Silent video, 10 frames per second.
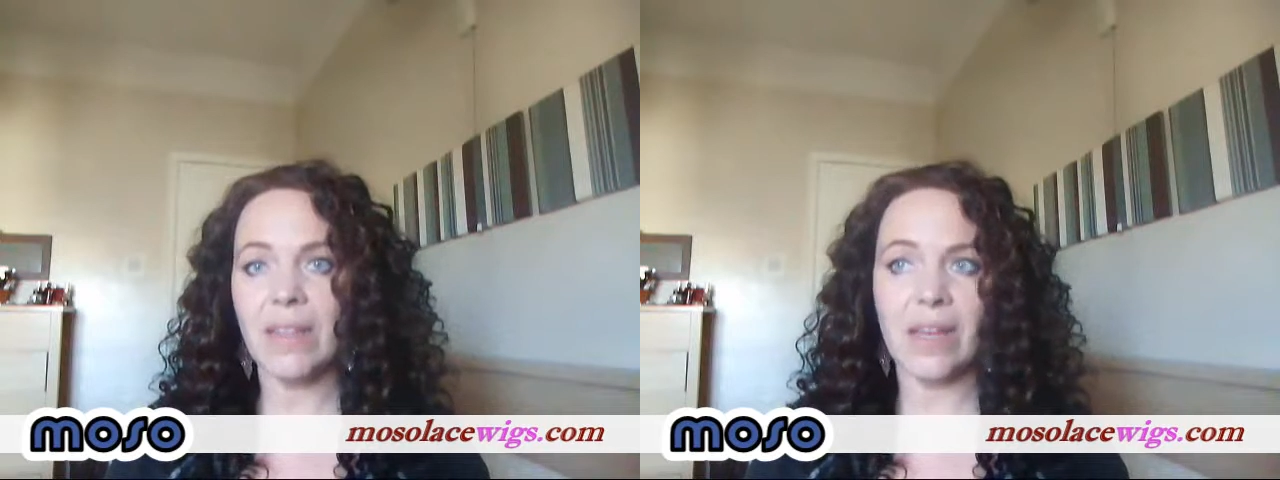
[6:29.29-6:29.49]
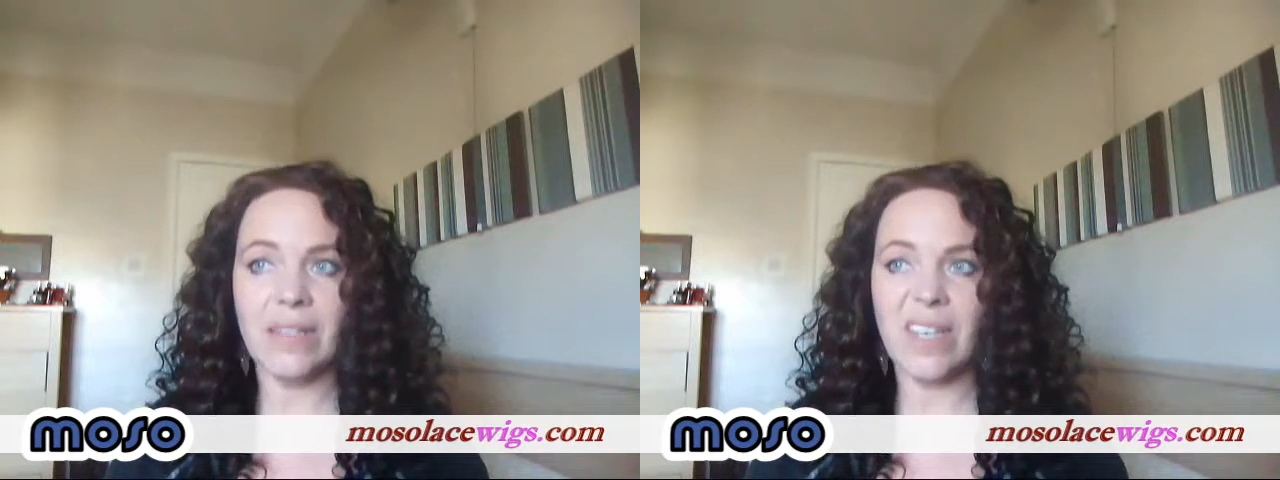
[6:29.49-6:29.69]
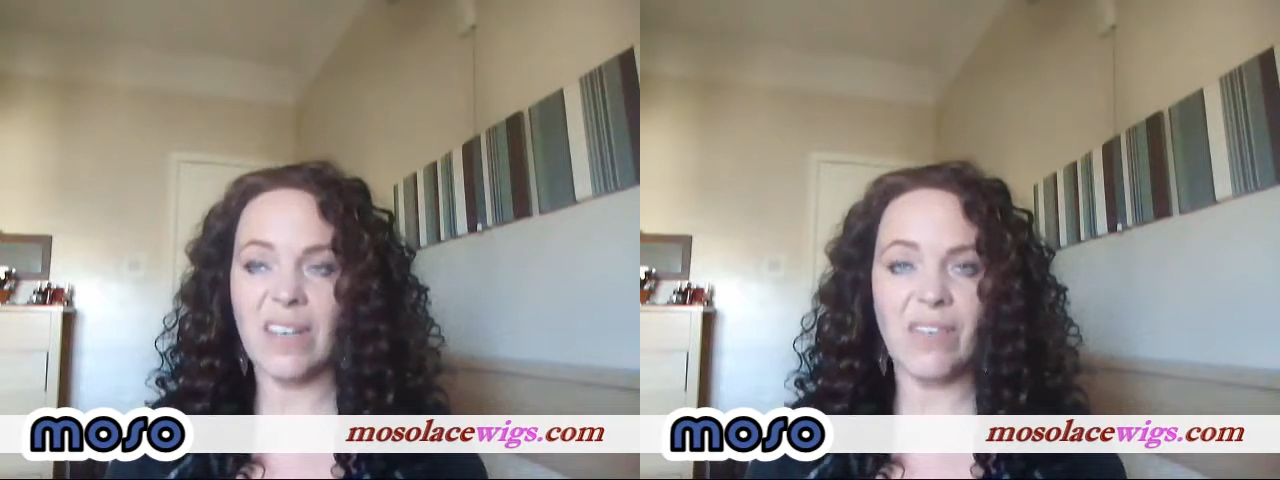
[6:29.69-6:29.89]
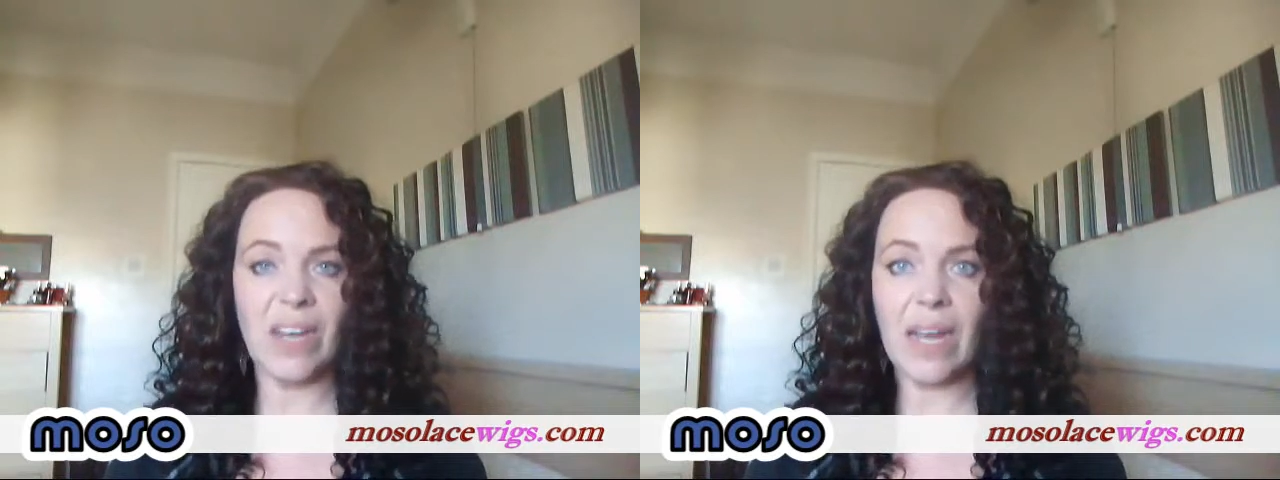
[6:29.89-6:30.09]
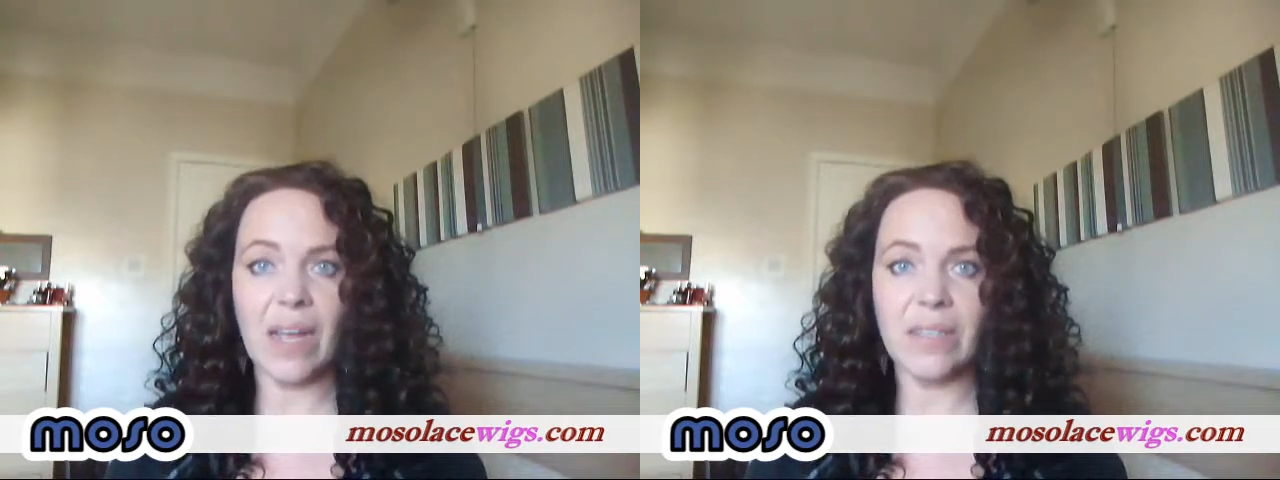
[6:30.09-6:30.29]
That's it
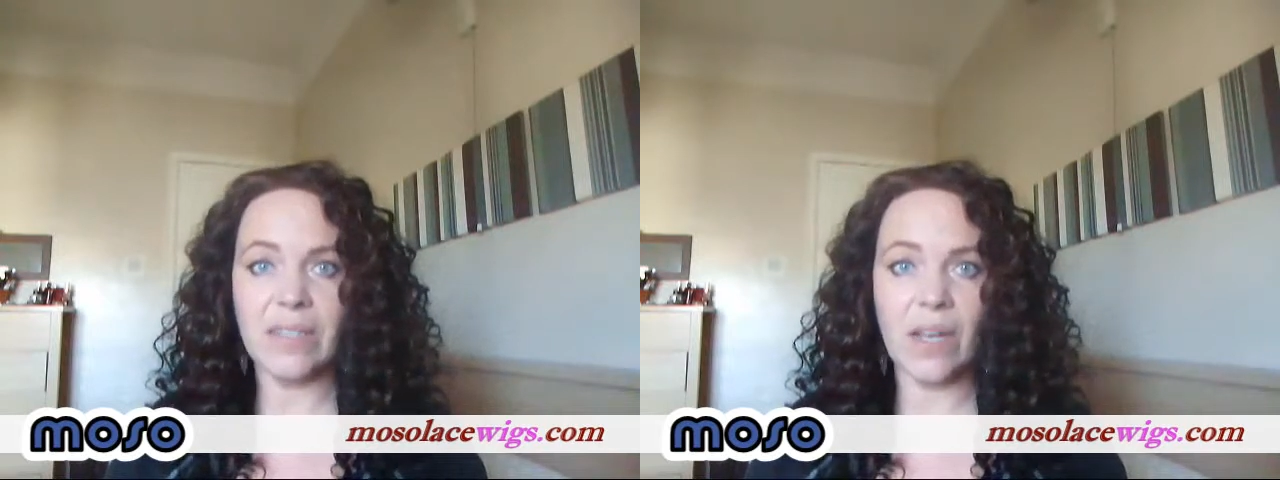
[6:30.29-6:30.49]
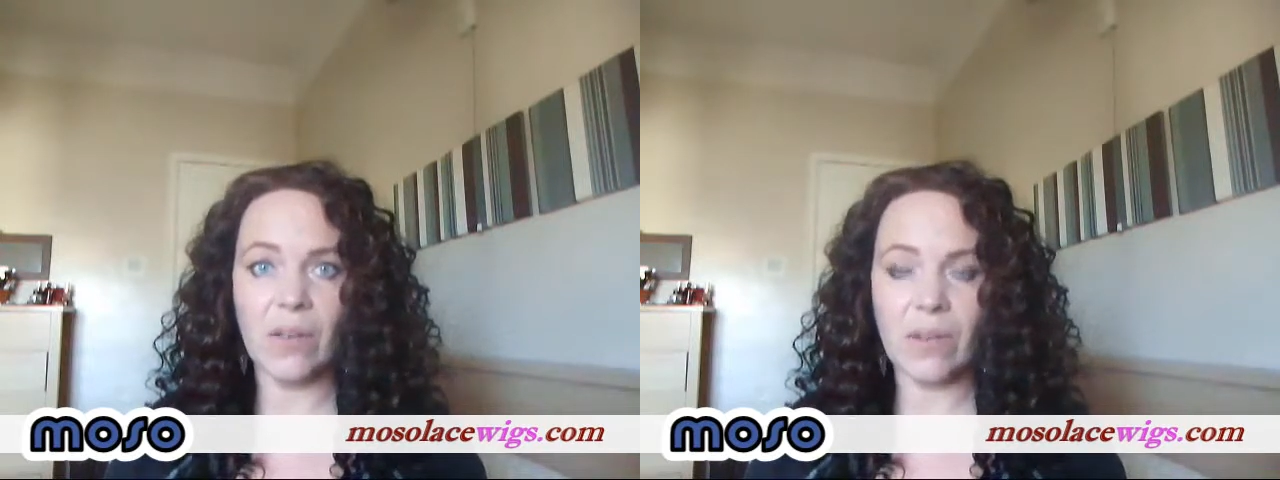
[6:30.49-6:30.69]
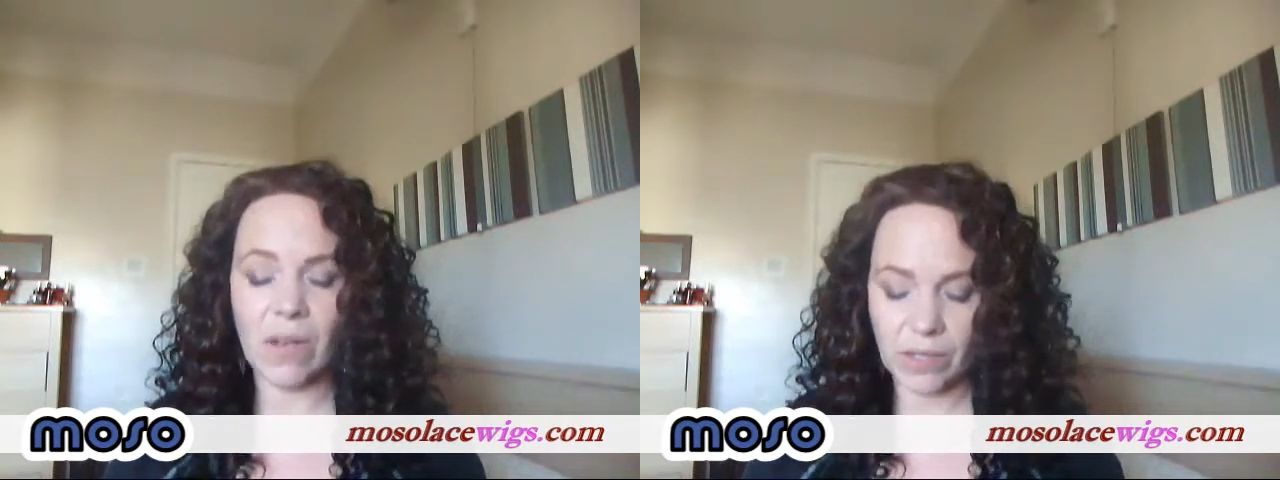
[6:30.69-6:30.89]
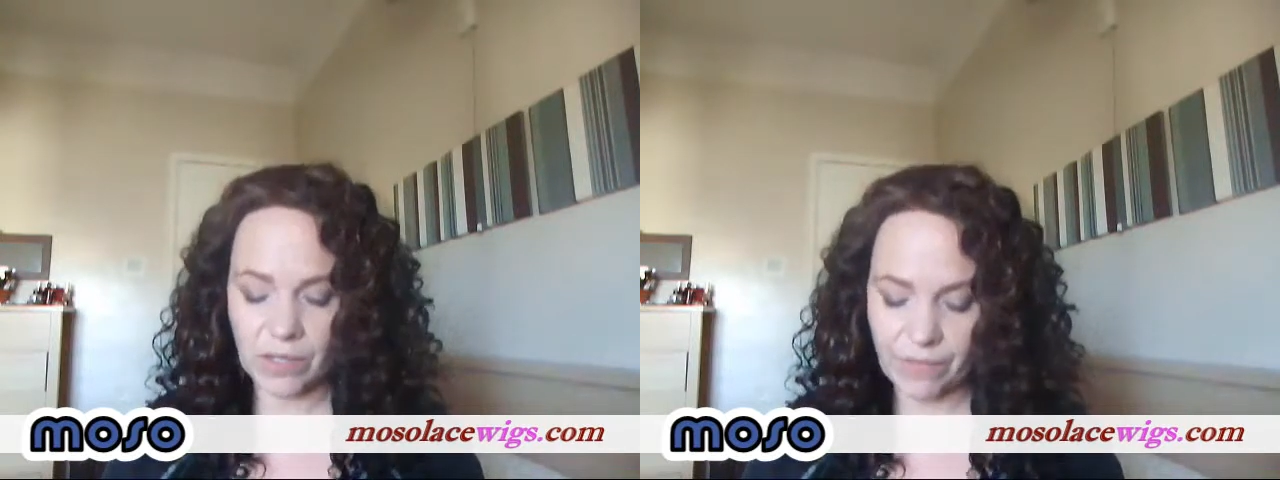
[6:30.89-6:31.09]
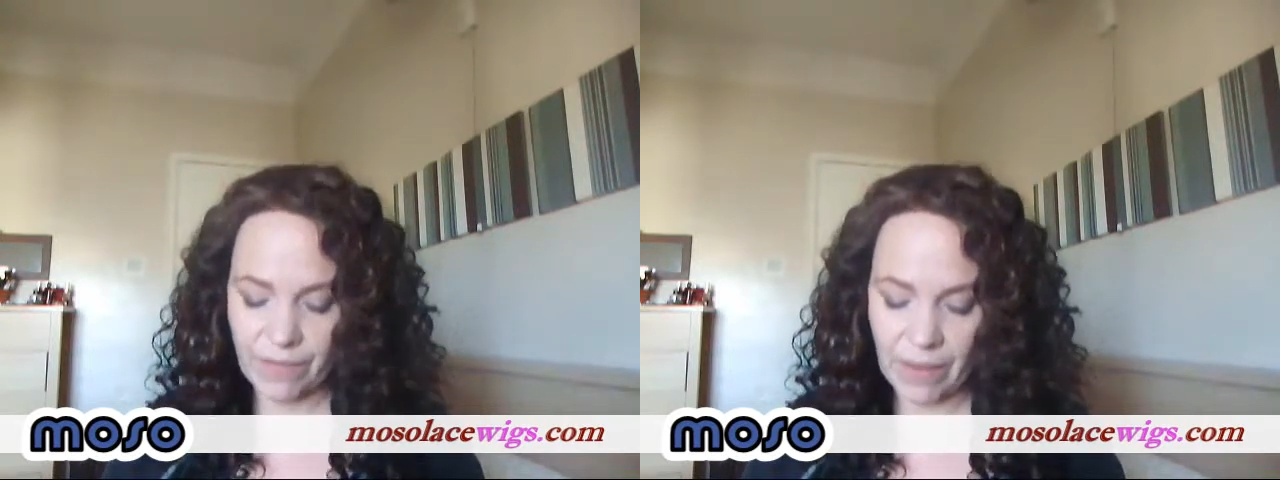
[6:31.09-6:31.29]
really. There's no
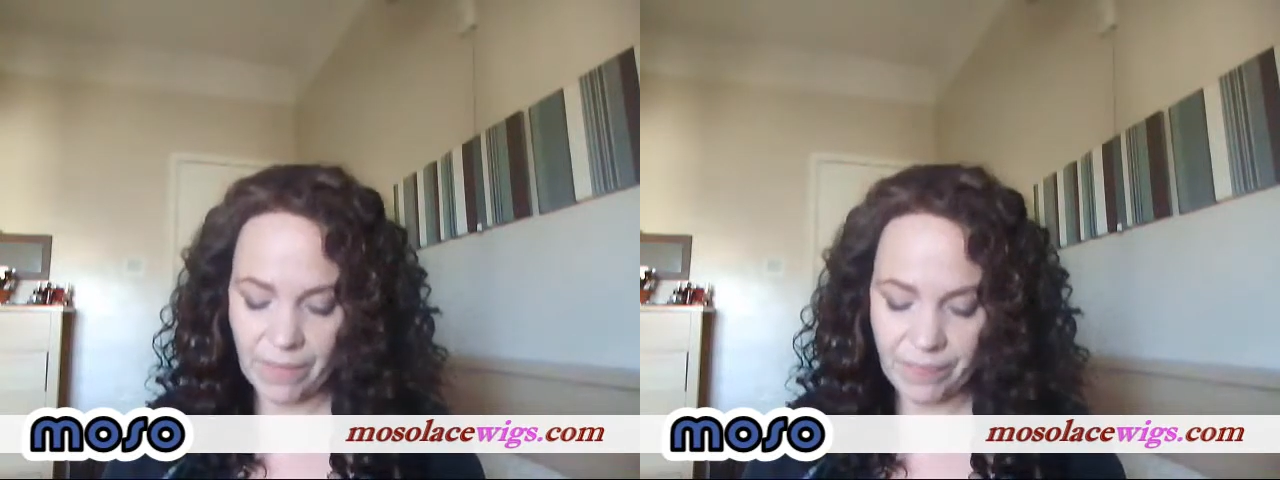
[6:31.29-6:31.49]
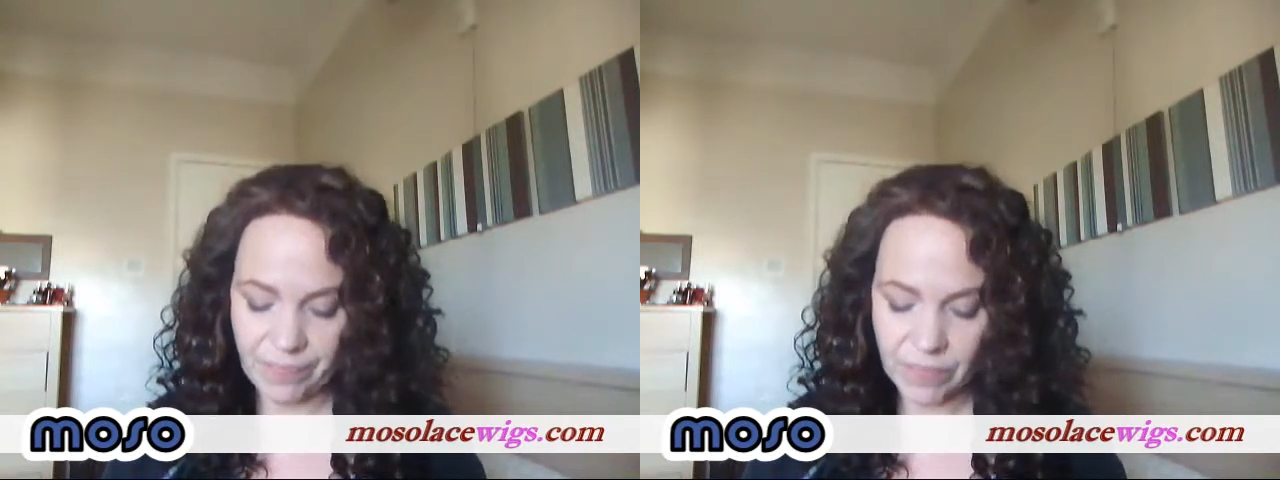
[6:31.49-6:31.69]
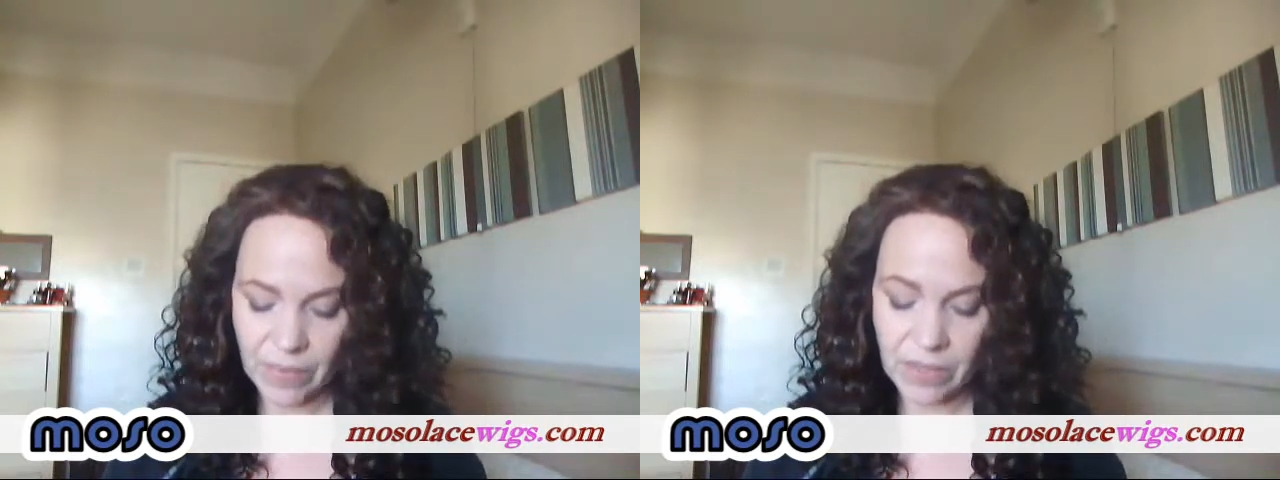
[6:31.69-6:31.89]
kind of